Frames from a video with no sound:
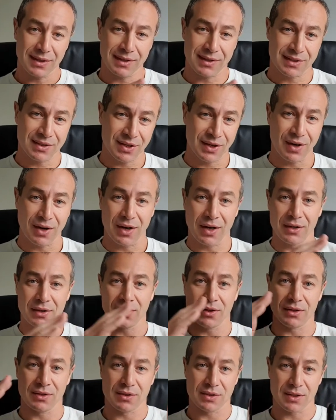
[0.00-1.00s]
tied
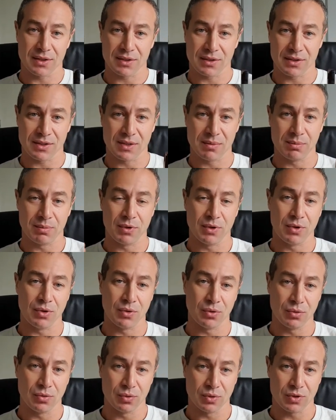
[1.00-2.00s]
into
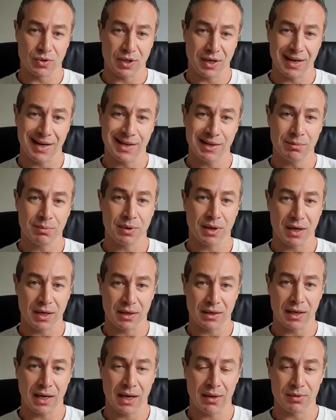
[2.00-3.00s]
CPU type
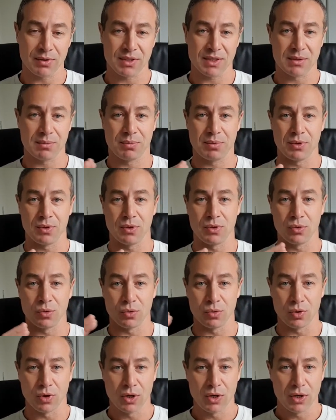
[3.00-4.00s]
and how
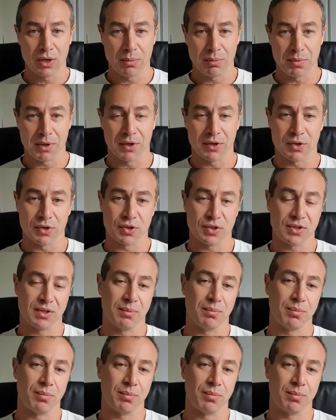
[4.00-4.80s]
CPU manages the